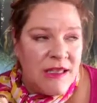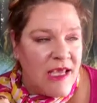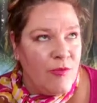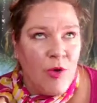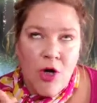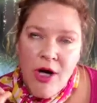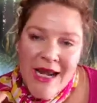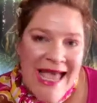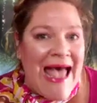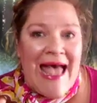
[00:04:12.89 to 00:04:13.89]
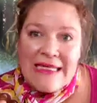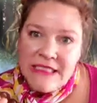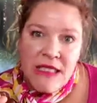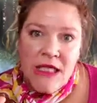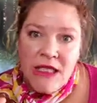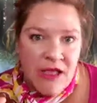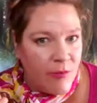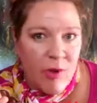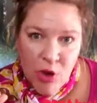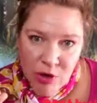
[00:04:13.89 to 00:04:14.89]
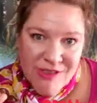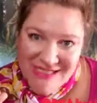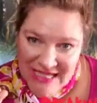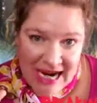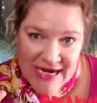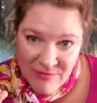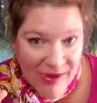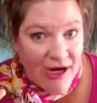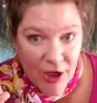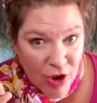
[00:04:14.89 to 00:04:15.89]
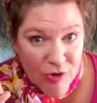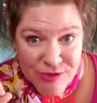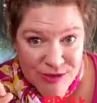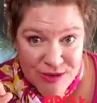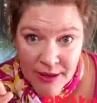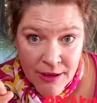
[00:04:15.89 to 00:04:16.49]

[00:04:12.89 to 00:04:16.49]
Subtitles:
They were not the Bernstein Bears.